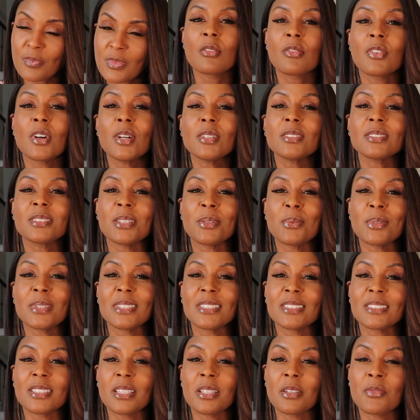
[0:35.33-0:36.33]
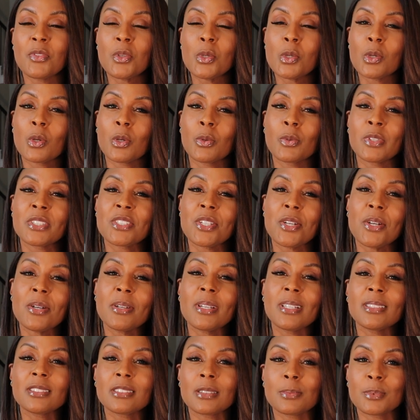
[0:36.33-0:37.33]
First, I want to say if you are a
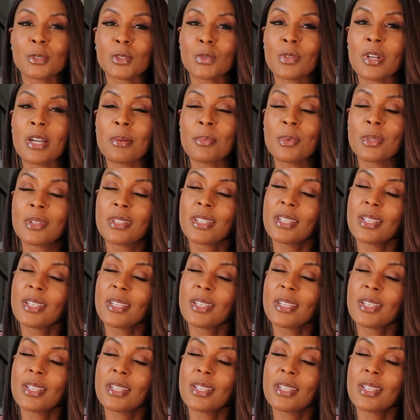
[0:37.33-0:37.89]
returning subscriber,